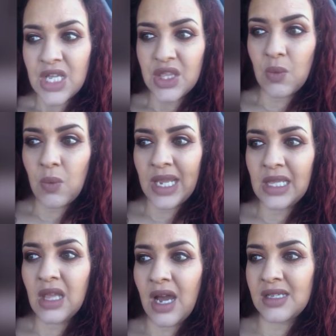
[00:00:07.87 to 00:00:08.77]
The weight
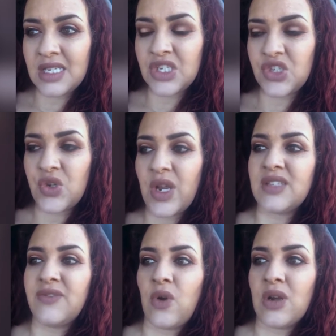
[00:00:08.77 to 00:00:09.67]
loss has
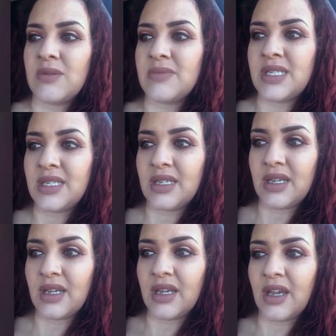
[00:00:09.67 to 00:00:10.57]
transformed
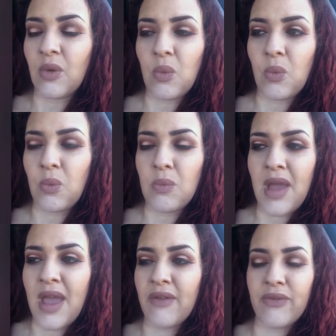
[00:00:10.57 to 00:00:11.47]

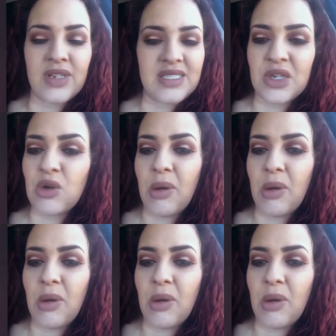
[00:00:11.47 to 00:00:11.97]
every single